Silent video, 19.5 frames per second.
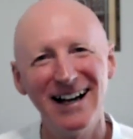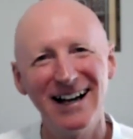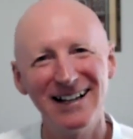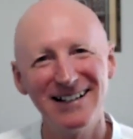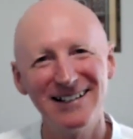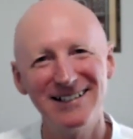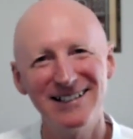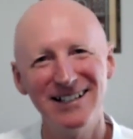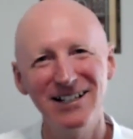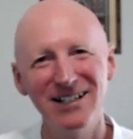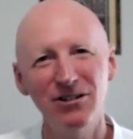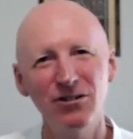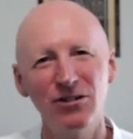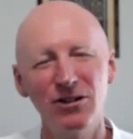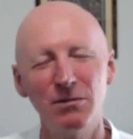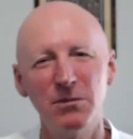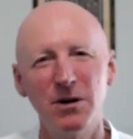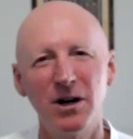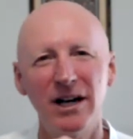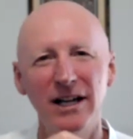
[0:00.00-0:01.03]
until
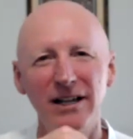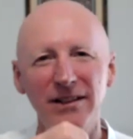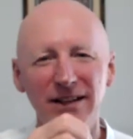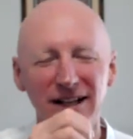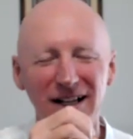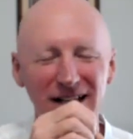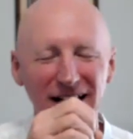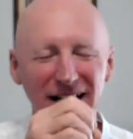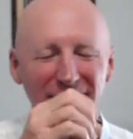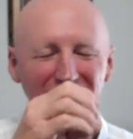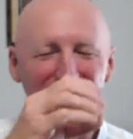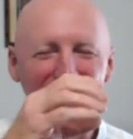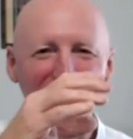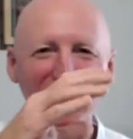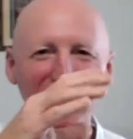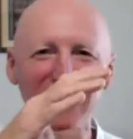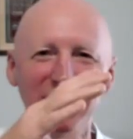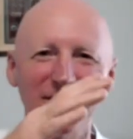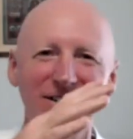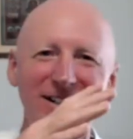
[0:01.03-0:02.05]
the
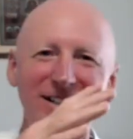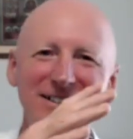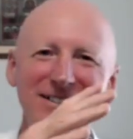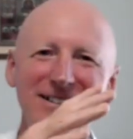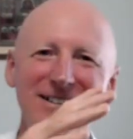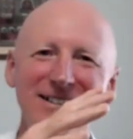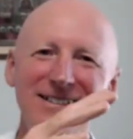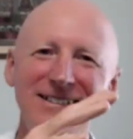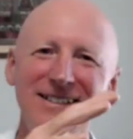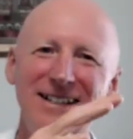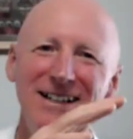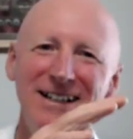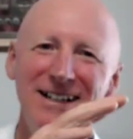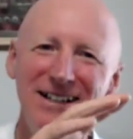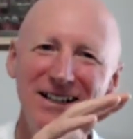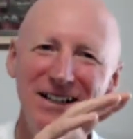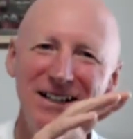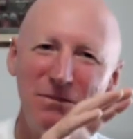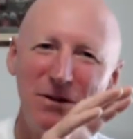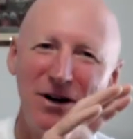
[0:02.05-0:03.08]
clarity increases.
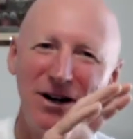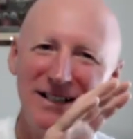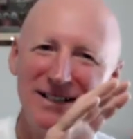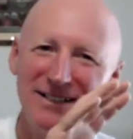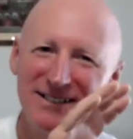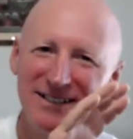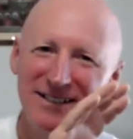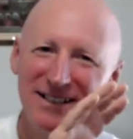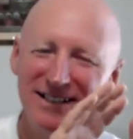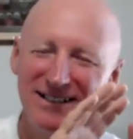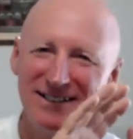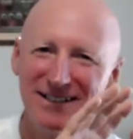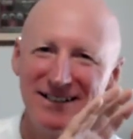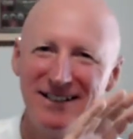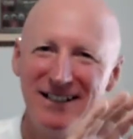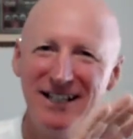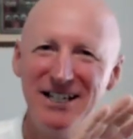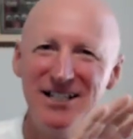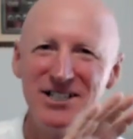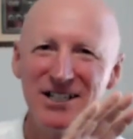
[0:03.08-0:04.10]
The mind sees
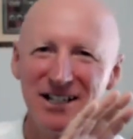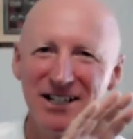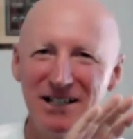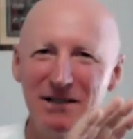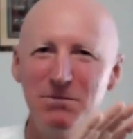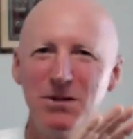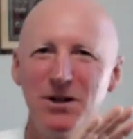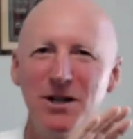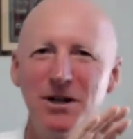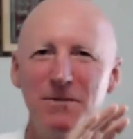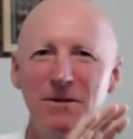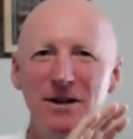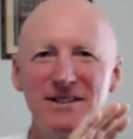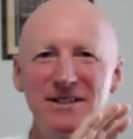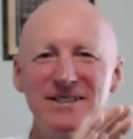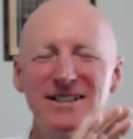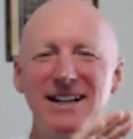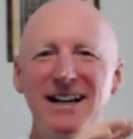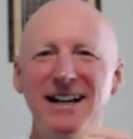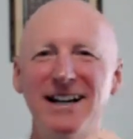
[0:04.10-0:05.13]
anicca,
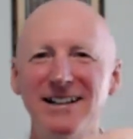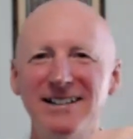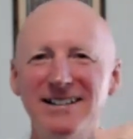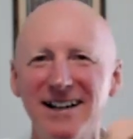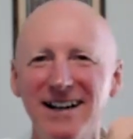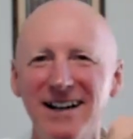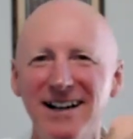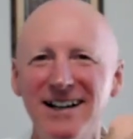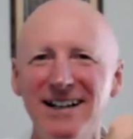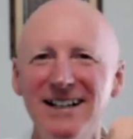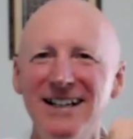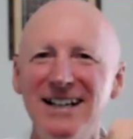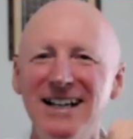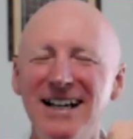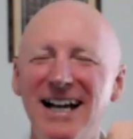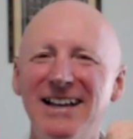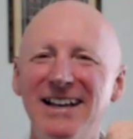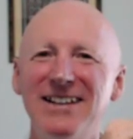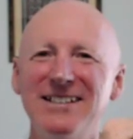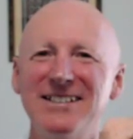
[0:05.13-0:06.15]
impermanence, and anatta.
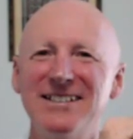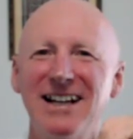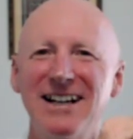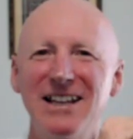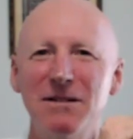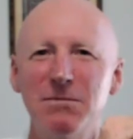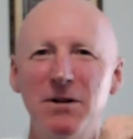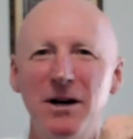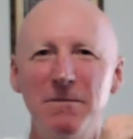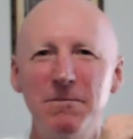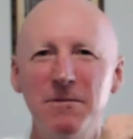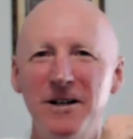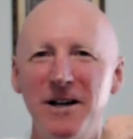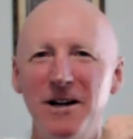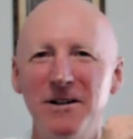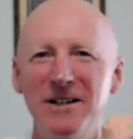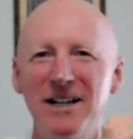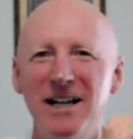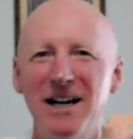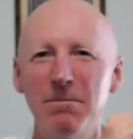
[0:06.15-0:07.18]
And then suddenly the mind will
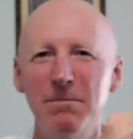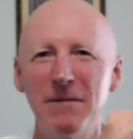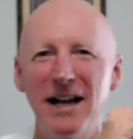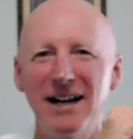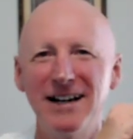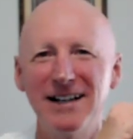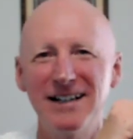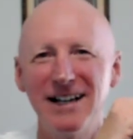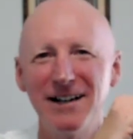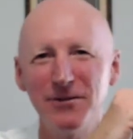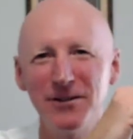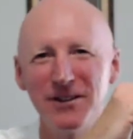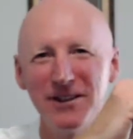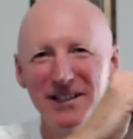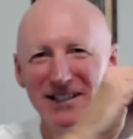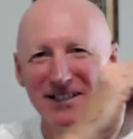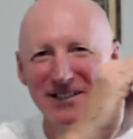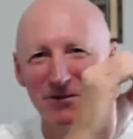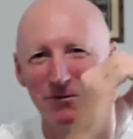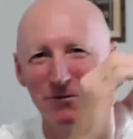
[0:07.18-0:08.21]
go, no, had enough of
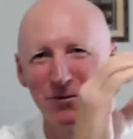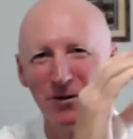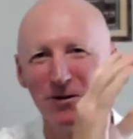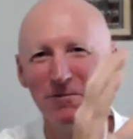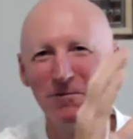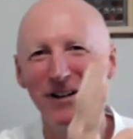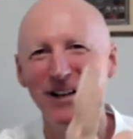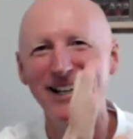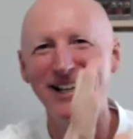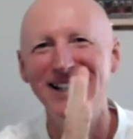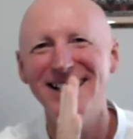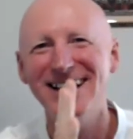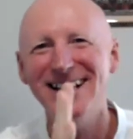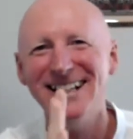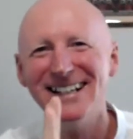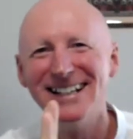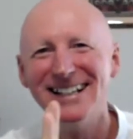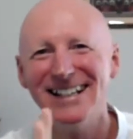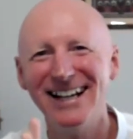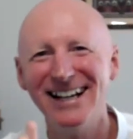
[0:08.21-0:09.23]
this,
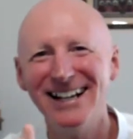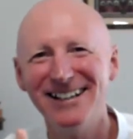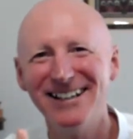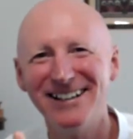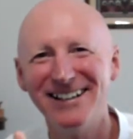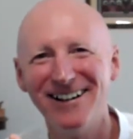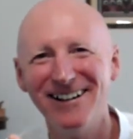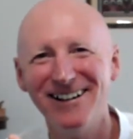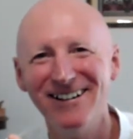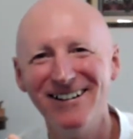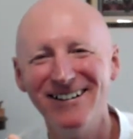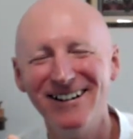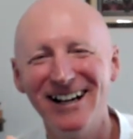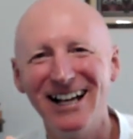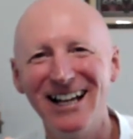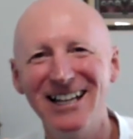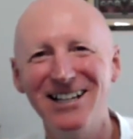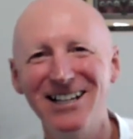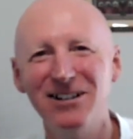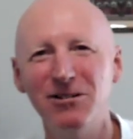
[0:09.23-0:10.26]
let it go,
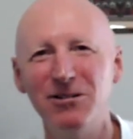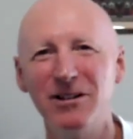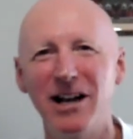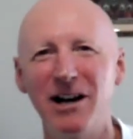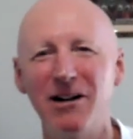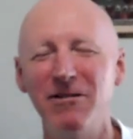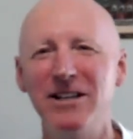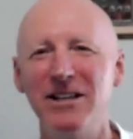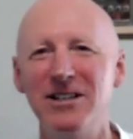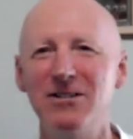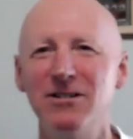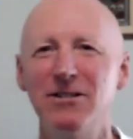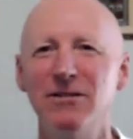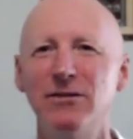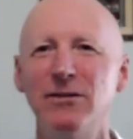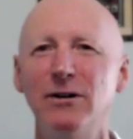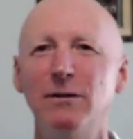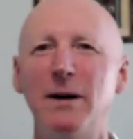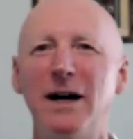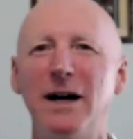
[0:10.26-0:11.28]
and you'll go into a
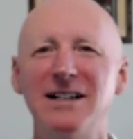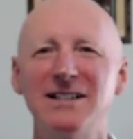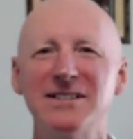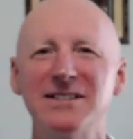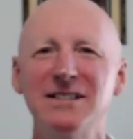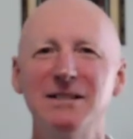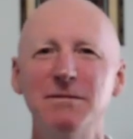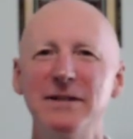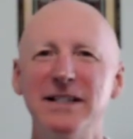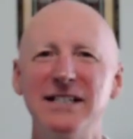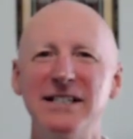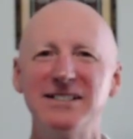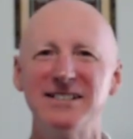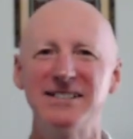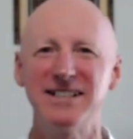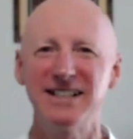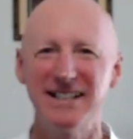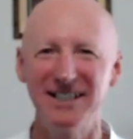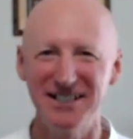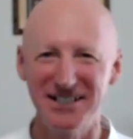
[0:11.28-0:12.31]
vipassana mess
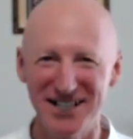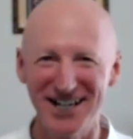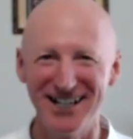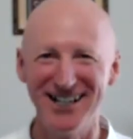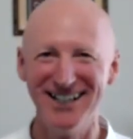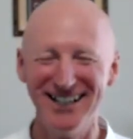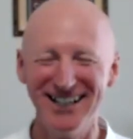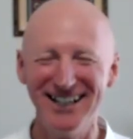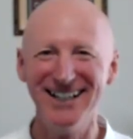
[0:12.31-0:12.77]
stage